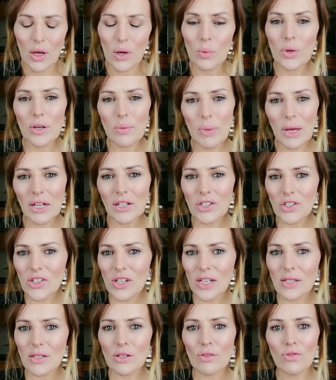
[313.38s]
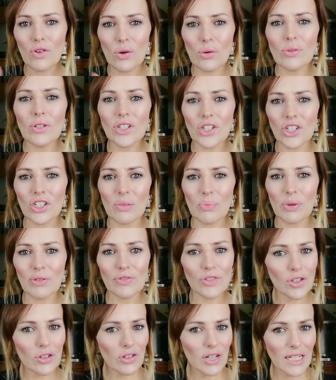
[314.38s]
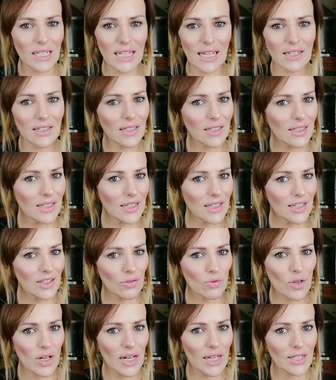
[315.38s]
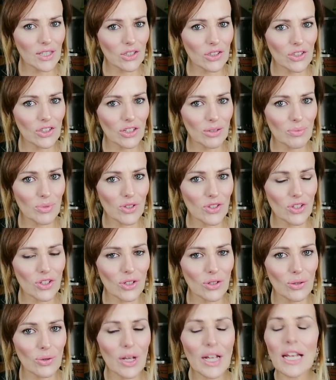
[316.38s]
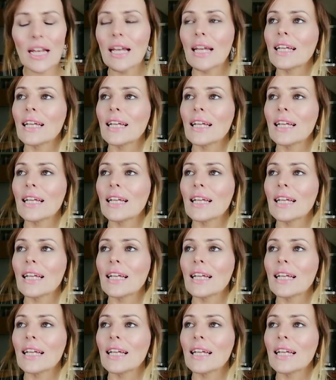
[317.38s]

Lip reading: with a better sense of ownership of your identity and relationships too.